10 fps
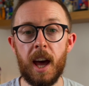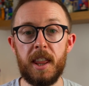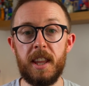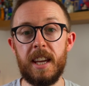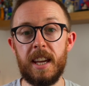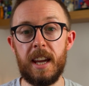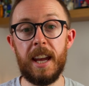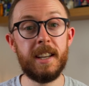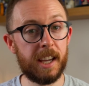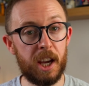The
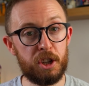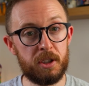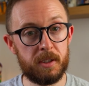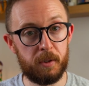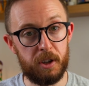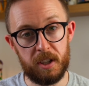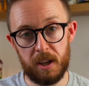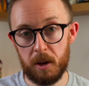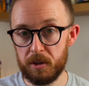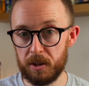indications for its
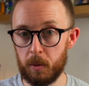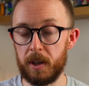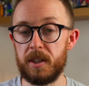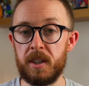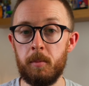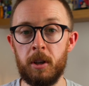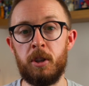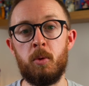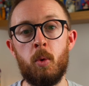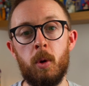use are quite similar
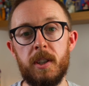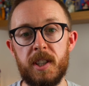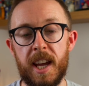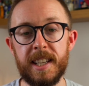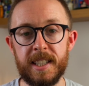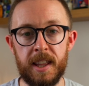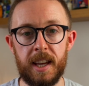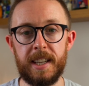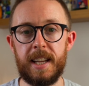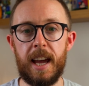to Orlistat in
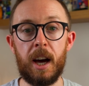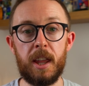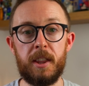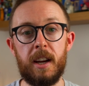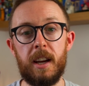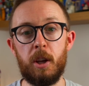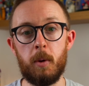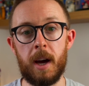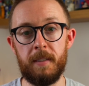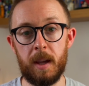that either you
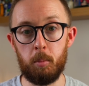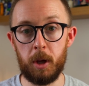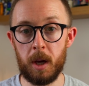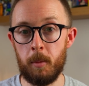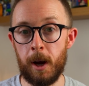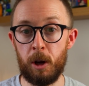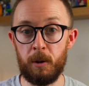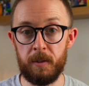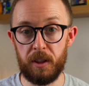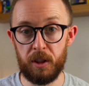have a BMI
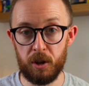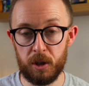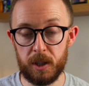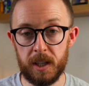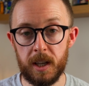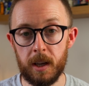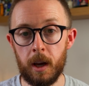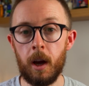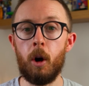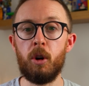over 30
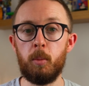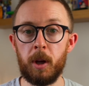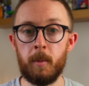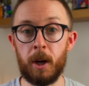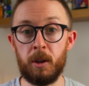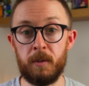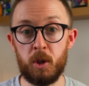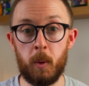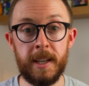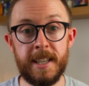or a BMI over
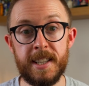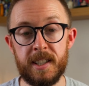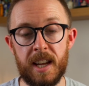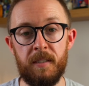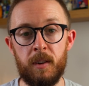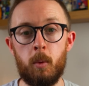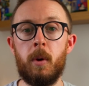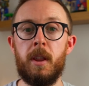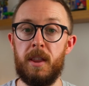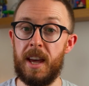27
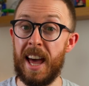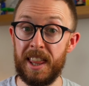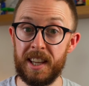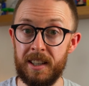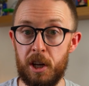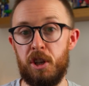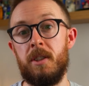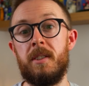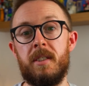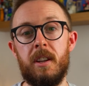with other health
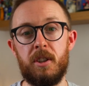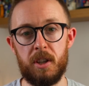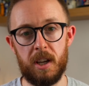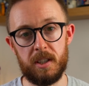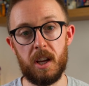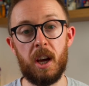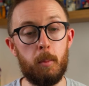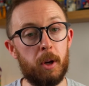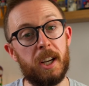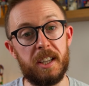conditions such as
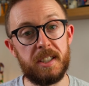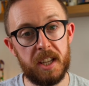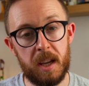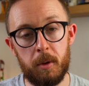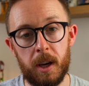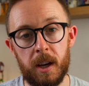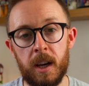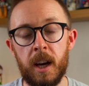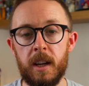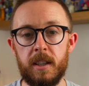
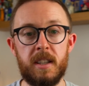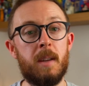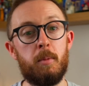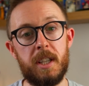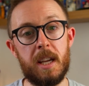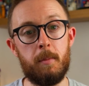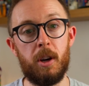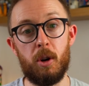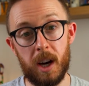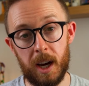hyperglycemia,
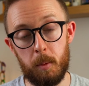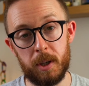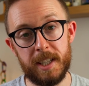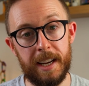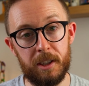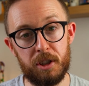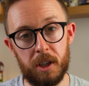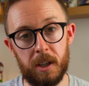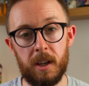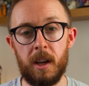dyslipidemia, or
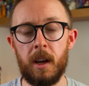hypertension.